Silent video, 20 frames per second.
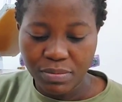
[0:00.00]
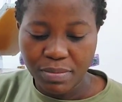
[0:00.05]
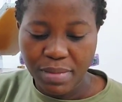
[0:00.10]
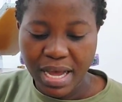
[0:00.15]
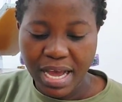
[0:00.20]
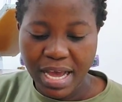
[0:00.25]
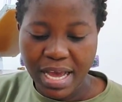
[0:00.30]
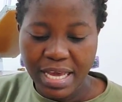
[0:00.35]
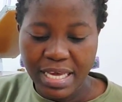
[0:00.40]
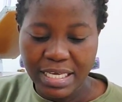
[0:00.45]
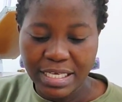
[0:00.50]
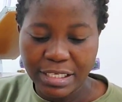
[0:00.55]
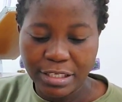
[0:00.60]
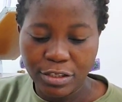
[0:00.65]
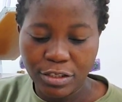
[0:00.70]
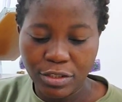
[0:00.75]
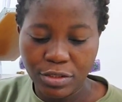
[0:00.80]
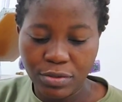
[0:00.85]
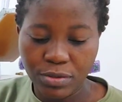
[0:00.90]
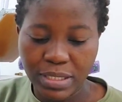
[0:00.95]
my
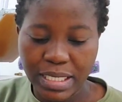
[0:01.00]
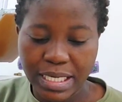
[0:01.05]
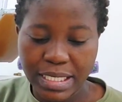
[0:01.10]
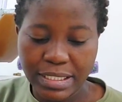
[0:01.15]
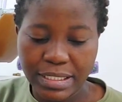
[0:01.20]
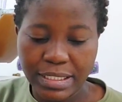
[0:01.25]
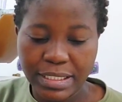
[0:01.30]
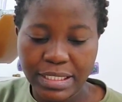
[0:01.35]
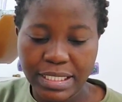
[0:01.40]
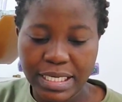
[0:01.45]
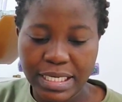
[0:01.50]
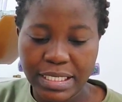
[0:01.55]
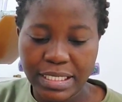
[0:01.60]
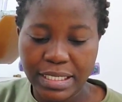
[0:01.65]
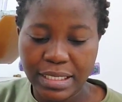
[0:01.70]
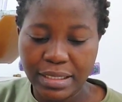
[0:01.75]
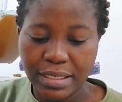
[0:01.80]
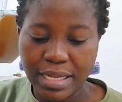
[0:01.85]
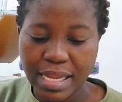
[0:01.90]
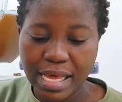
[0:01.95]
students in
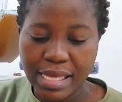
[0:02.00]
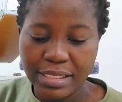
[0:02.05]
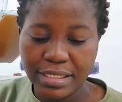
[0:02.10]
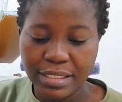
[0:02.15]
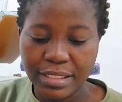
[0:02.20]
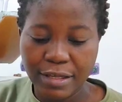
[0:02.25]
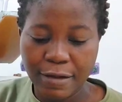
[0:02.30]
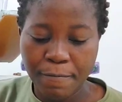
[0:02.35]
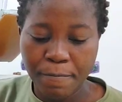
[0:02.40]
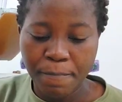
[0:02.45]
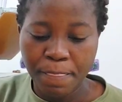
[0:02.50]
the class.